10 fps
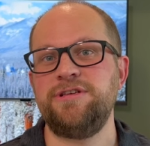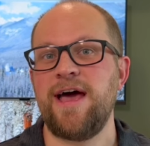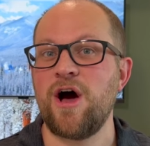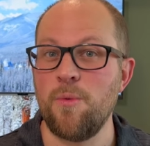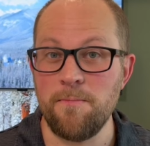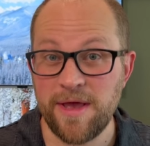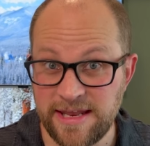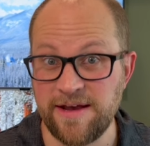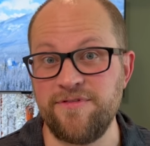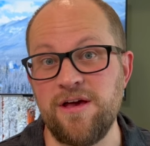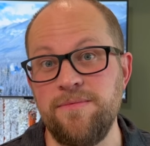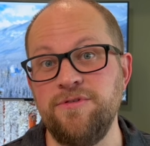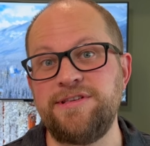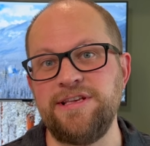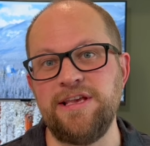to how many of them you
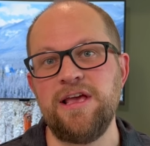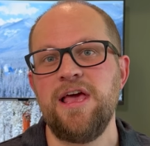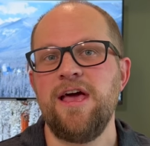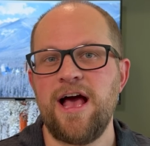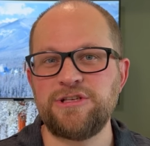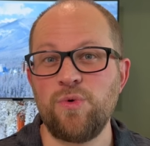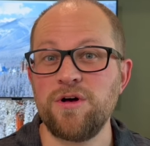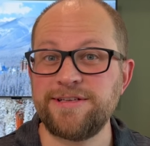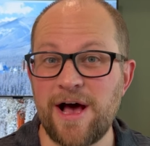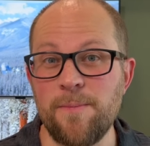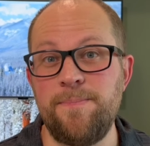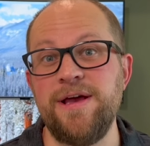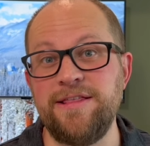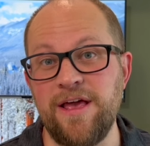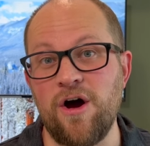see, as well as how
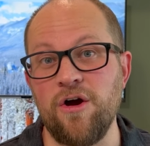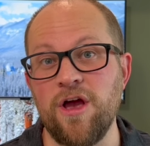big they are.